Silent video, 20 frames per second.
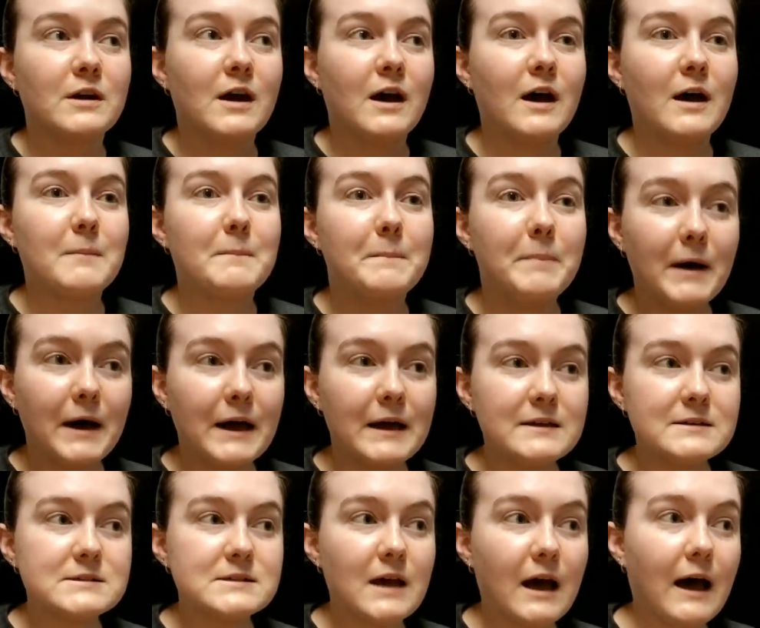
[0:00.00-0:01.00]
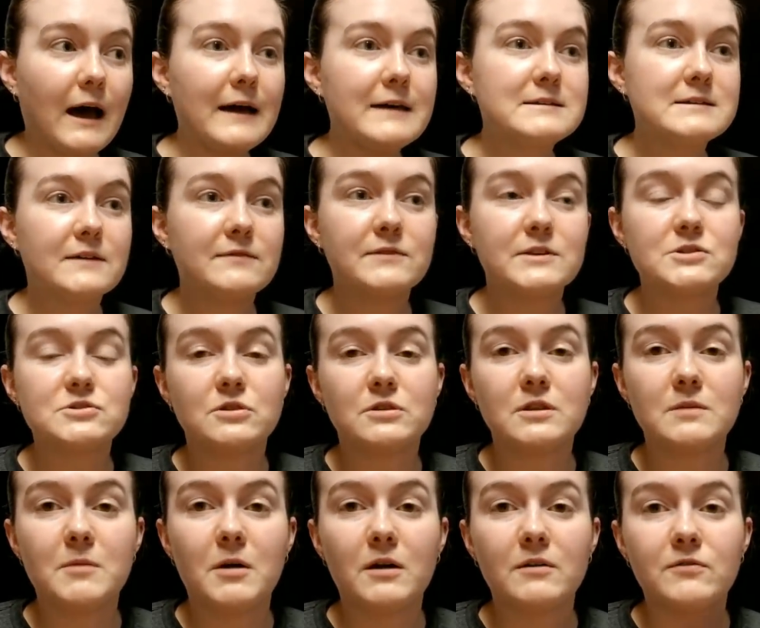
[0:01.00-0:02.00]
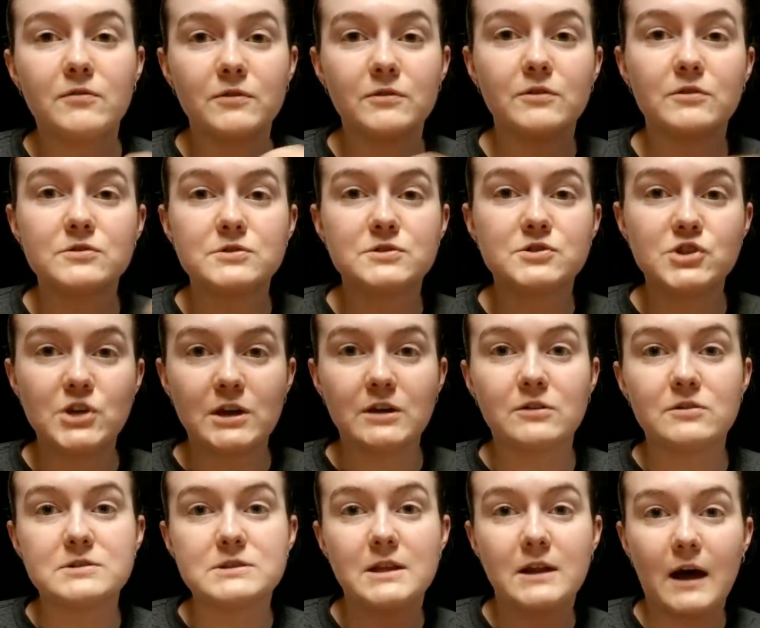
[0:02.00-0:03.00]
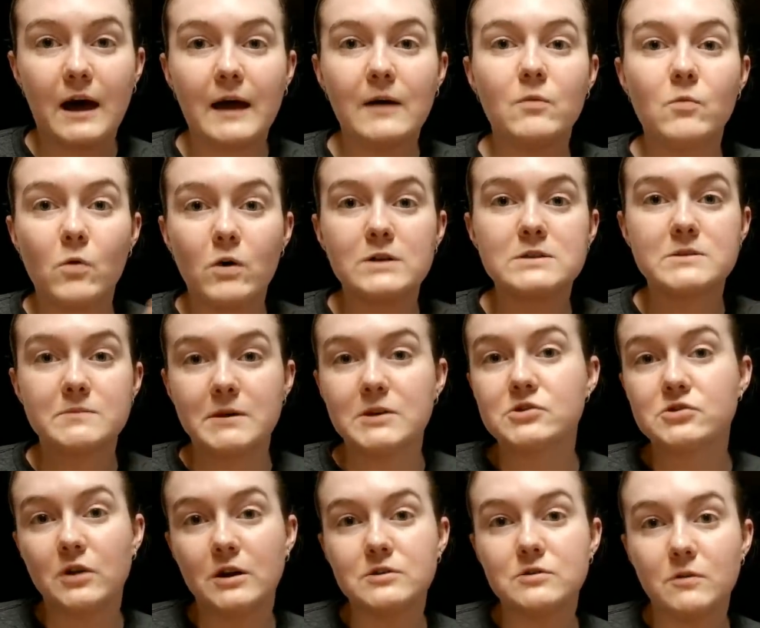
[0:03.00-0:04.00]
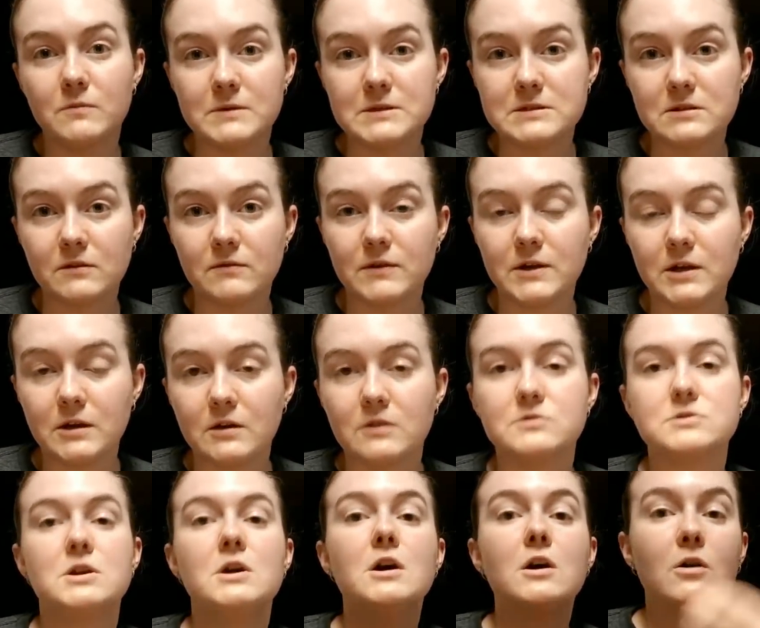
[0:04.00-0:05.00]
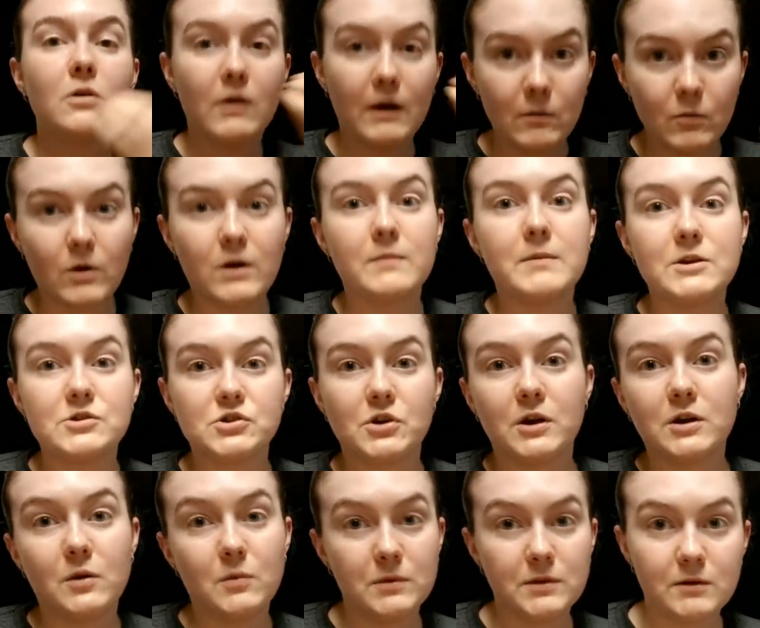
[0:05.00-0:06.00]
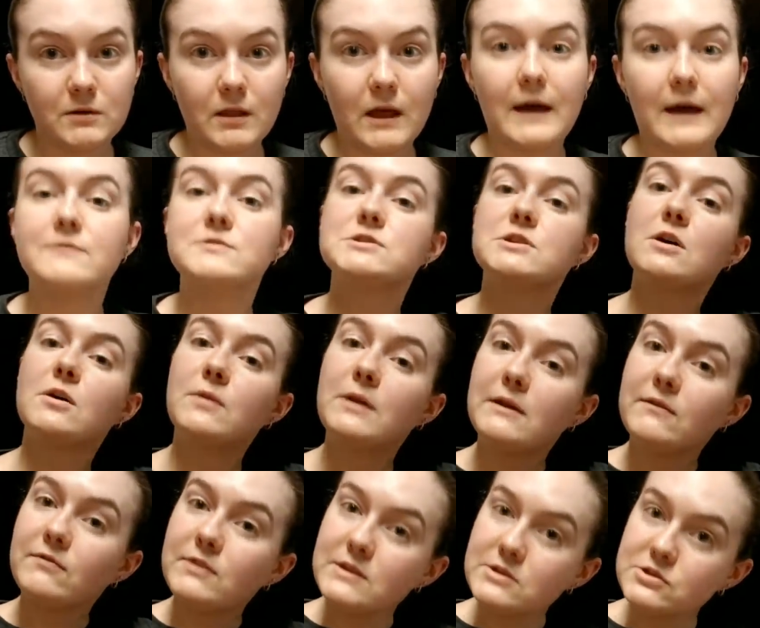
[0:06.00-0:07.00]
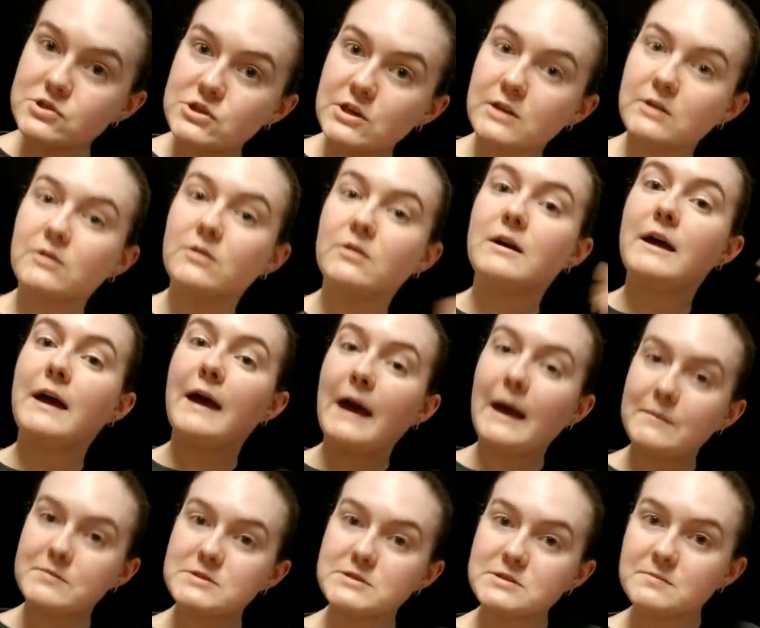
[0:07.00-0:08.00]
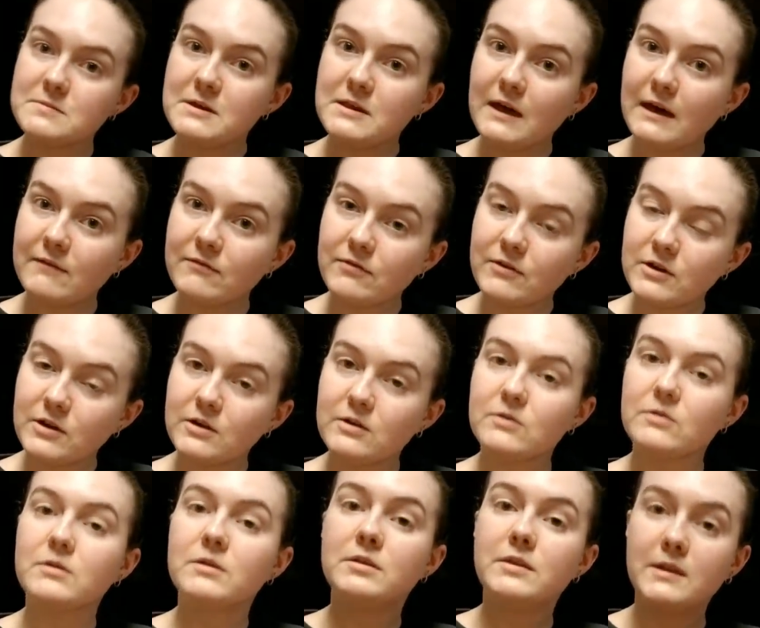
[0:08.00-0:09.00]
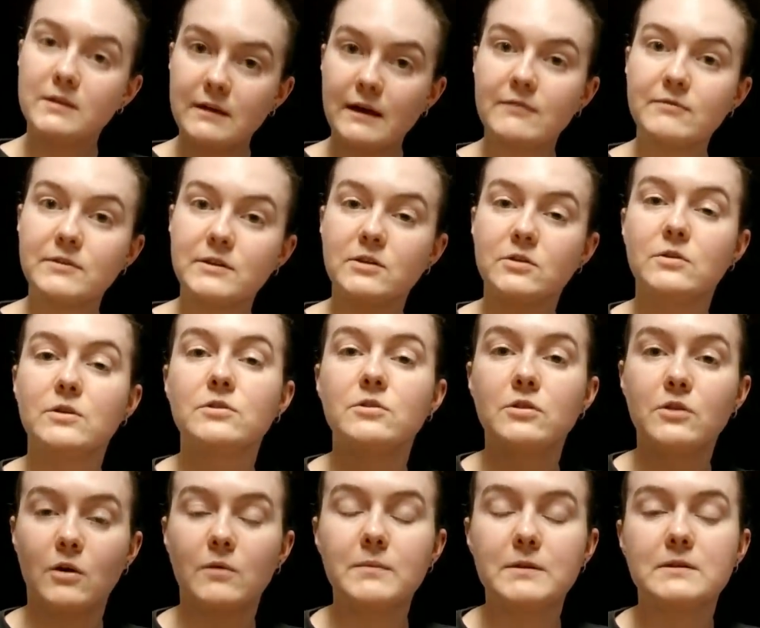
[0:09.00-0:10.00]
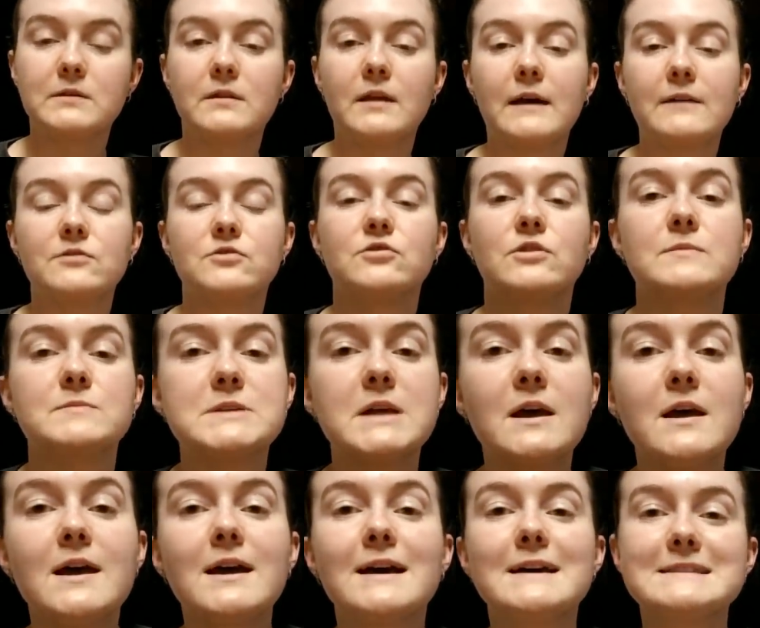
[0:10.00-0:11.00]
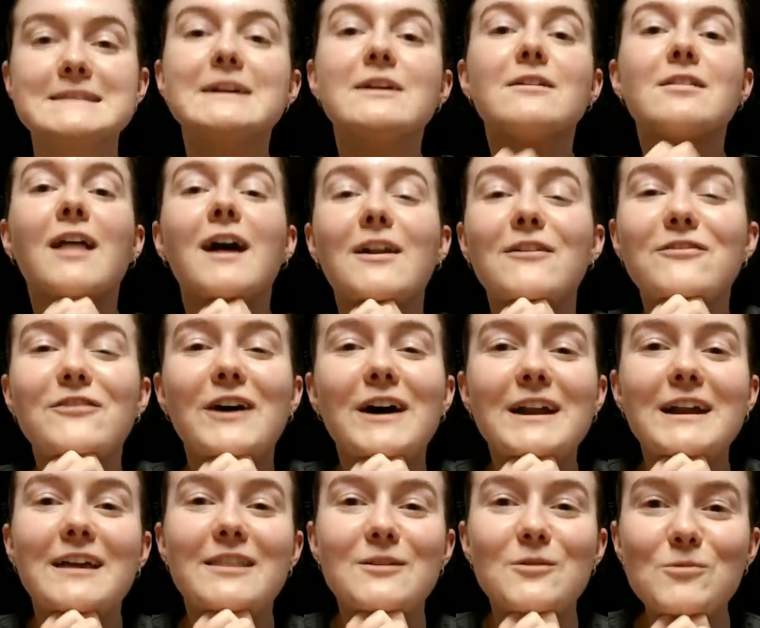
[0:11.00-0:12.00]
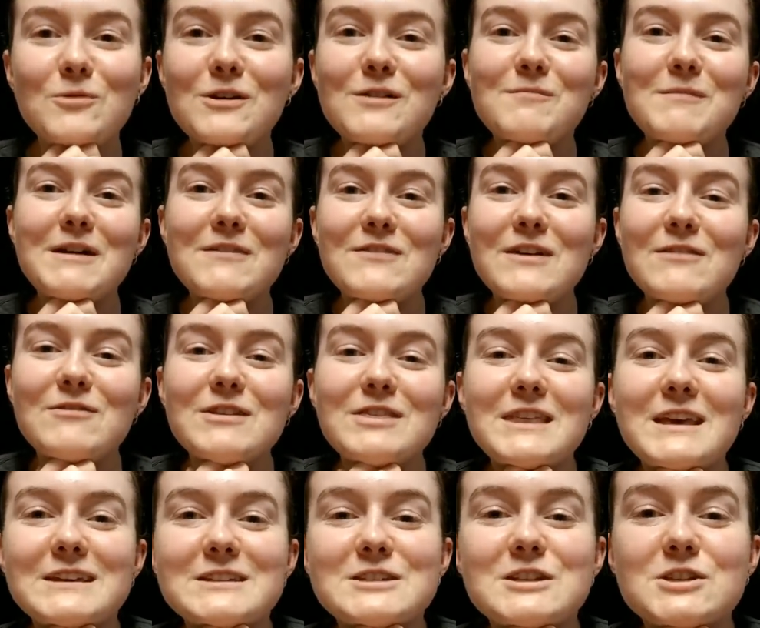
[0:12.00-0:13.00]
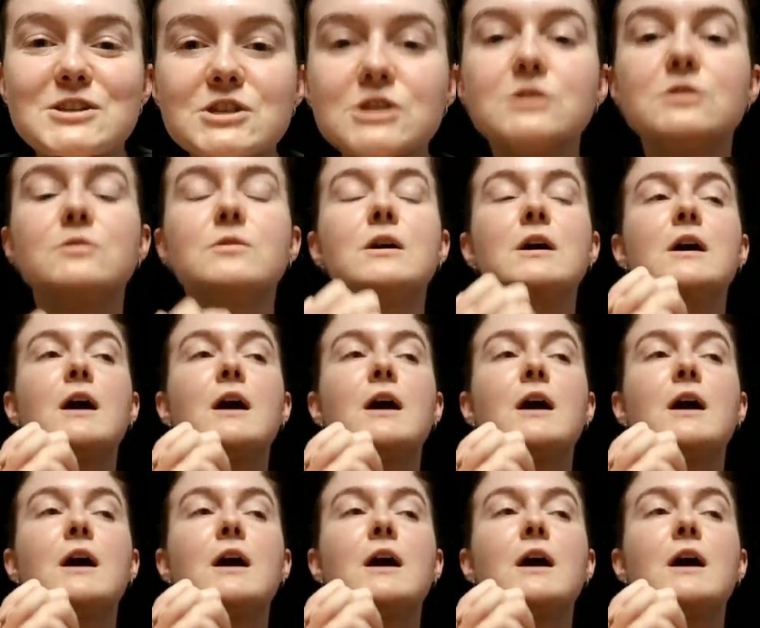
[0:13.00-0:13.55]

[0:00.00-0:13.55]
But I definitely turn them on for those channels that I want to make sure I don't miss their videos, or I want to make sure I know when they're live. So if this channel happens to be that for you, then definitely do it so you don't miss the live streams, because they are a lot of fun and they're one of my favorite things to do.